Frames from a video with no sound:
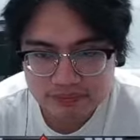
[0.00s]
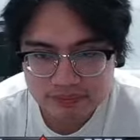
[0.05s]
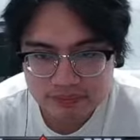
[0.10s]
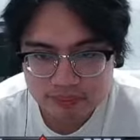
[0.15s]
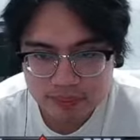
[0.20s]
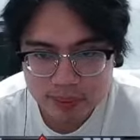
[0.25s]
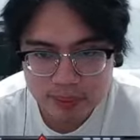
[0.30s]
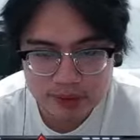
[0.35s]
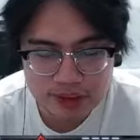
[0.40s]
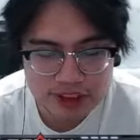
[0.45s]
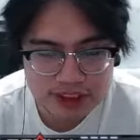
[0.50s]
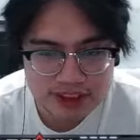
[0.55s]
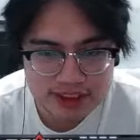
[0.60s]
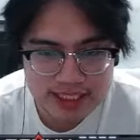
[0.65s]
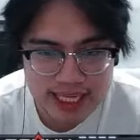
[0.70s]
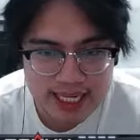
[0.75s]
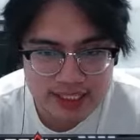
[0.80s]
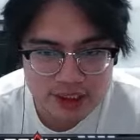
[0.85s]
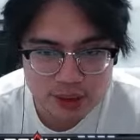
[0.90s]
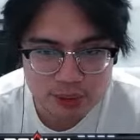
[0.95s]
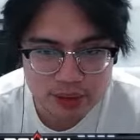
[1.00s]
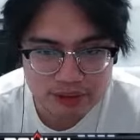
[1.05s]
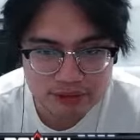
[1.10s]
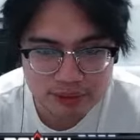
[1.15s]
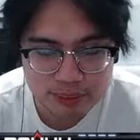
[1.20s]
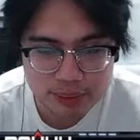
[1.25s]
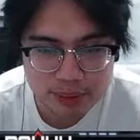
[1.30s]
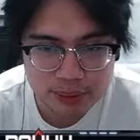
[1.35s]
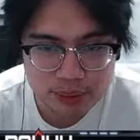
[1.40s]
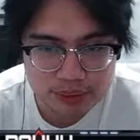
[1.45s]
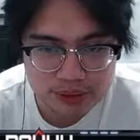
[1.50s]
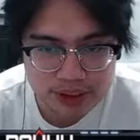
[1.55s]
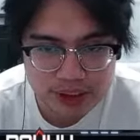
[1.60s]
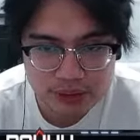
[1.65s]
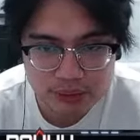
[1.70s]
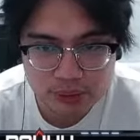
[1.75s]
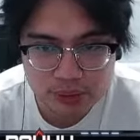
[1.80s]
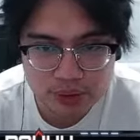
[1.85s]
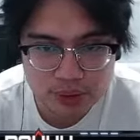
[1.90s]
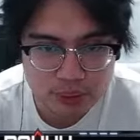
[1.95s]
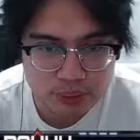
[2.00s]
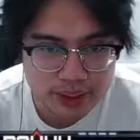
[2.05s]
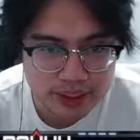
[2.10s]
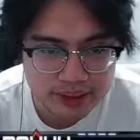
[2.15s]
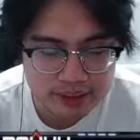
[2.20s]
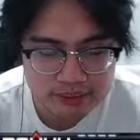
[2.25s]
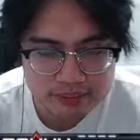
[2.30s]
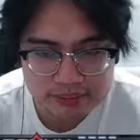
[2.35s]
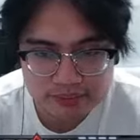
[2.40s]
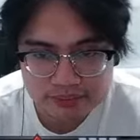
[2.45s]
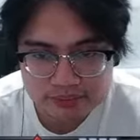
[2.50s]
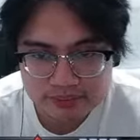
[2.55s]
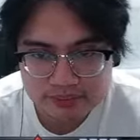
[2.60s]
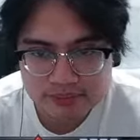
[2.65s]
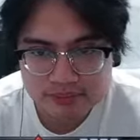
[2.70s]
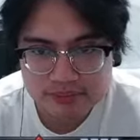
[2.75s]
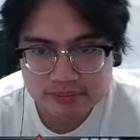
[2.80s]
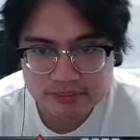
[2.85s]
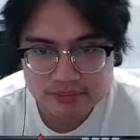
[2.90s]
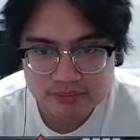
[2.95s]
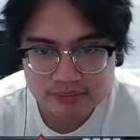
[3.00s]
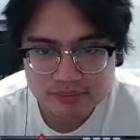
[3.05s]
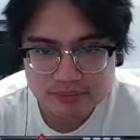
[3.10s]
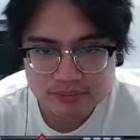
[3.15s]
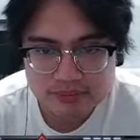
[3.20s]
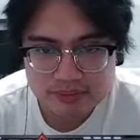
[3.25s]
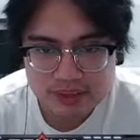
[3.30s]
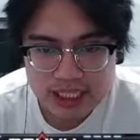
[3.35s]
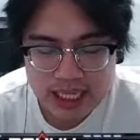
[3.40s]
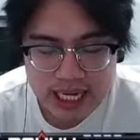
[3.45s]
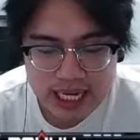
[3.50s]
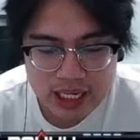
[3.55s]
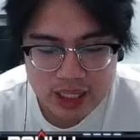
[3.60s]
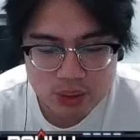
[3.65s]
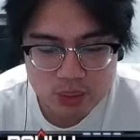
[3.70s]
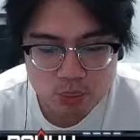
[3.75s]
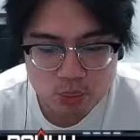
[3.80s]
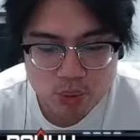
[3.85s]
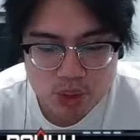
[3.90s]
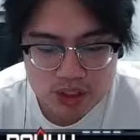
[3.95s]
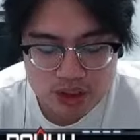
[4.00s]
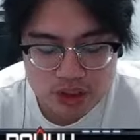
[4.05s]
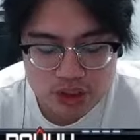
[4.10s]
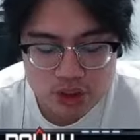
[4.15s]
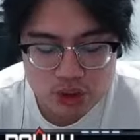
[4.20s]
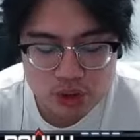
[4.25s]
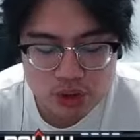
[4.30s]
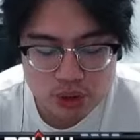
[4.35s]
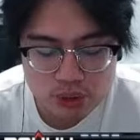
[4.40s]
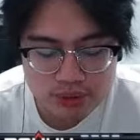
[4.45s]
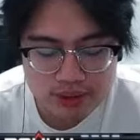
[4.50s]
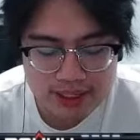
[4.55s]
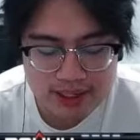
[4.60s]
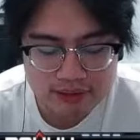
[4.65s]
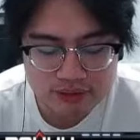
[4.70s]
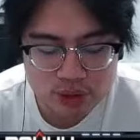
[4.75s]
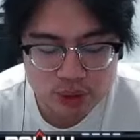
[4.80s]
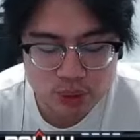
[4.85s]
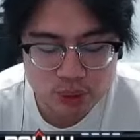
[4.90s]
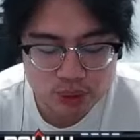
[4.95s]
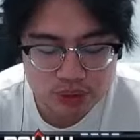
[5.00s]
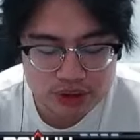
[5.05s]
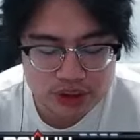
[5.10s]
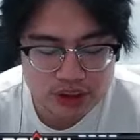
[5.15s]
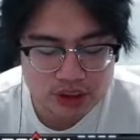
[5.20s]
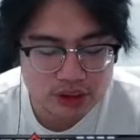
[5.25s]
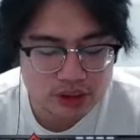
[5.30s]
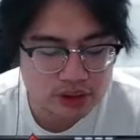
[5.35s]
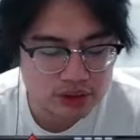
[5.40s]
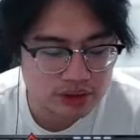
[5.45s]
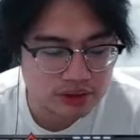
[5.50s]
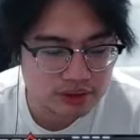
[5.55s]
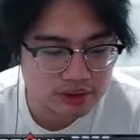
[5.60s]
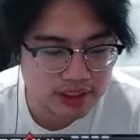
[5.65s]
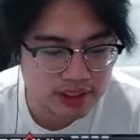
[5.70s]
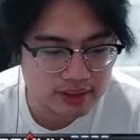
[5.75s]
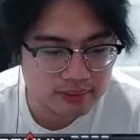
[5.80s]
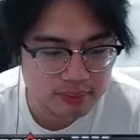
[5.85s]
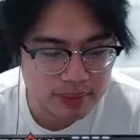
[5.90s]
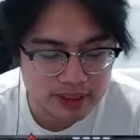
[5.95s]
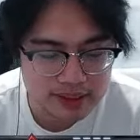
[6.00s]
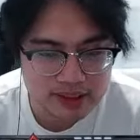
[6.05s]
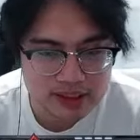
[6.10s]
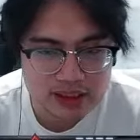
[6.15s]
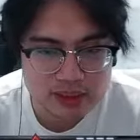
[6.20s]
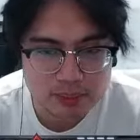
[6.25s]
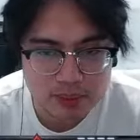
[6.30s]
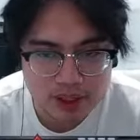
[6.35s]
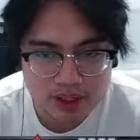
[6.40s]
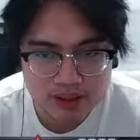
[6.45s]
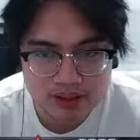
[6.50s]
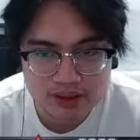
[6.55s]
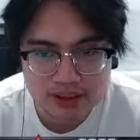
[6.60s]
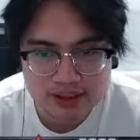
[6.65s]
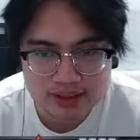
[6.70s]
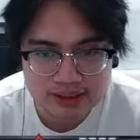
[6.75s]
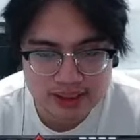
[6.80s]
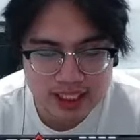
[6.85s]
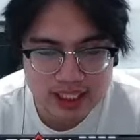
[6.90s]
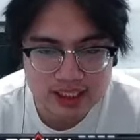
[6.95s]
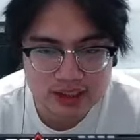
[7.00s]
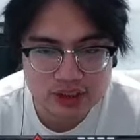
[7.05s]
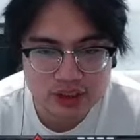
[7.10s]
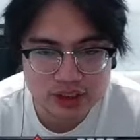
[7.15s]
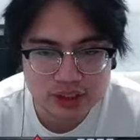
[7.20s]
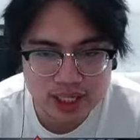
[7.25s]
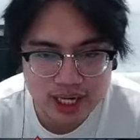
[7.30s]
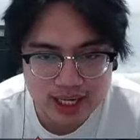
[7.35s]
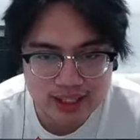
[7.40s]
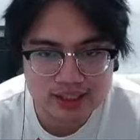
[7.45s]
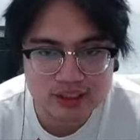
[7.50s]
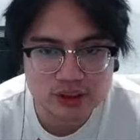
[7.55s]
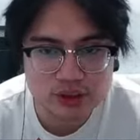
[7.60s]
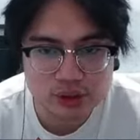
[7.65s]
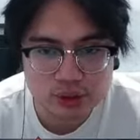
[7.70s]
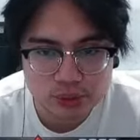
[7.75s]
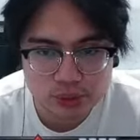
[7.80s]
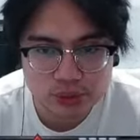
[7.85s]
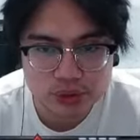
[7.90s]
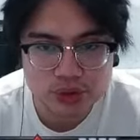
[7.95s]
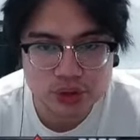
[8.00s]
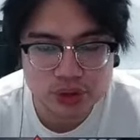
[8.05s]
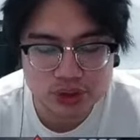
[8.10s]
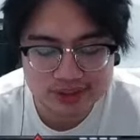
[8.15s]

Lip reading: People just dash away from your ulti and run away. And once you don't have your ulti, your nightmaric Suan is dead. You're kinda screwed. You're